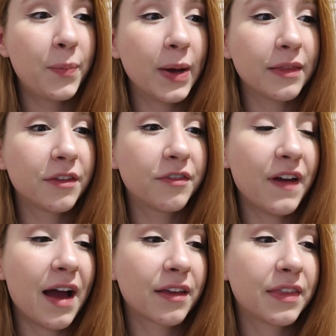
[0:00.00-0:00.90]
but the
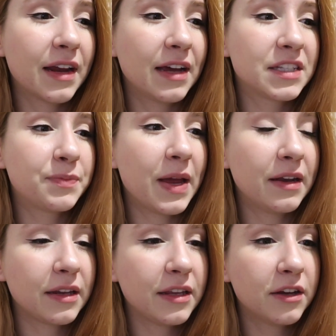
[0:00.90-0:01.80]
fact that I
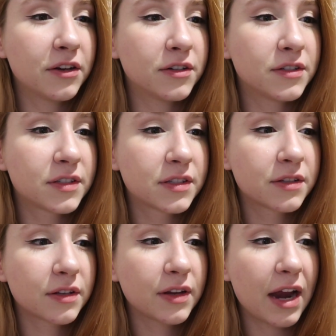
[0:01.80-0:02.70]
spent
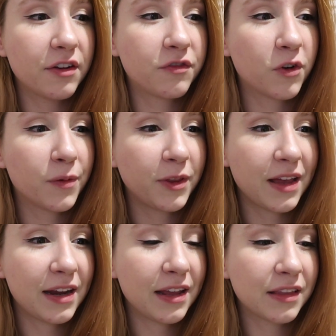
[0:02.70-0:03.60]
years kind of
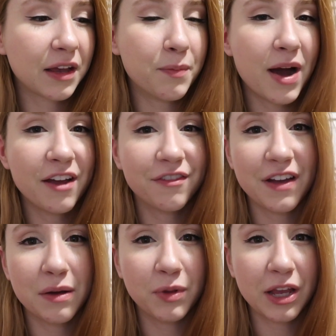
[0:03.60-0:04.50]
formulating like my
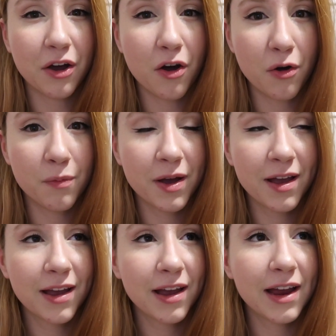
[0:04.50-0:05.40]
family home,
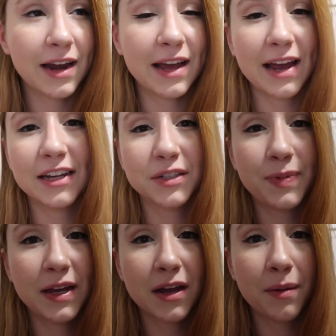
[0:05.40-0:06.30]
and I had to
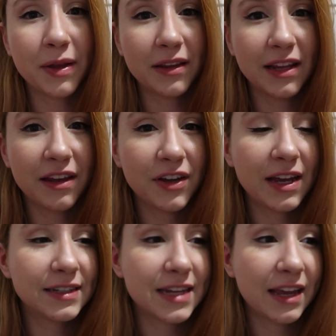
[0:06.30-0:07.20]
pick up and leave
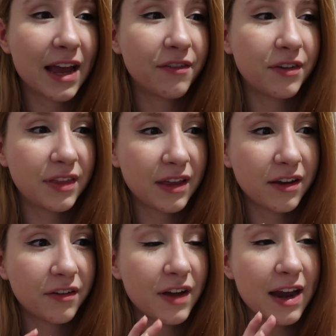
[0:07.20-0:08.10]
it and take
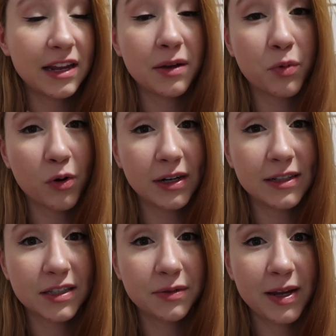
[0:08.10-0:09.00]
everything of any
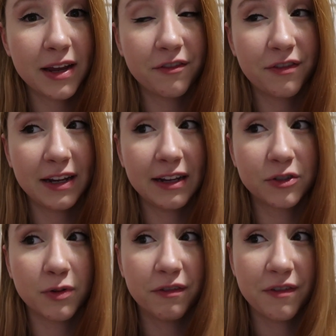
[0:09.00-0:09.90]
importance to me and fit it
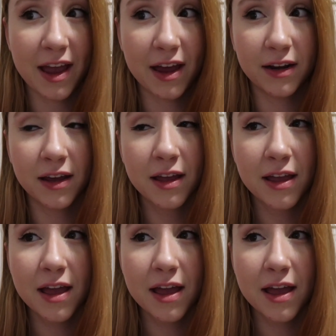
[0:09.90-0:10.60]
into a van.